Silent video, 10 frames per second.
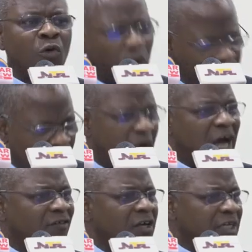what you have
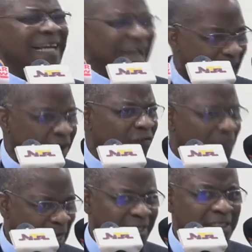is a gang of
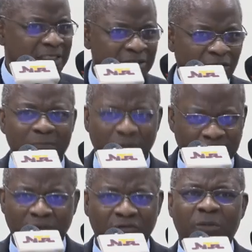bandits or a bunch
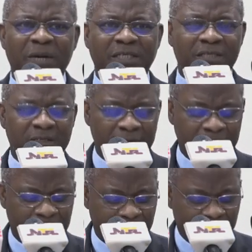of robbers.
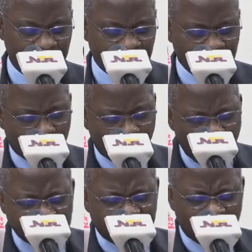
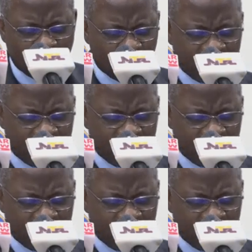What the foregoing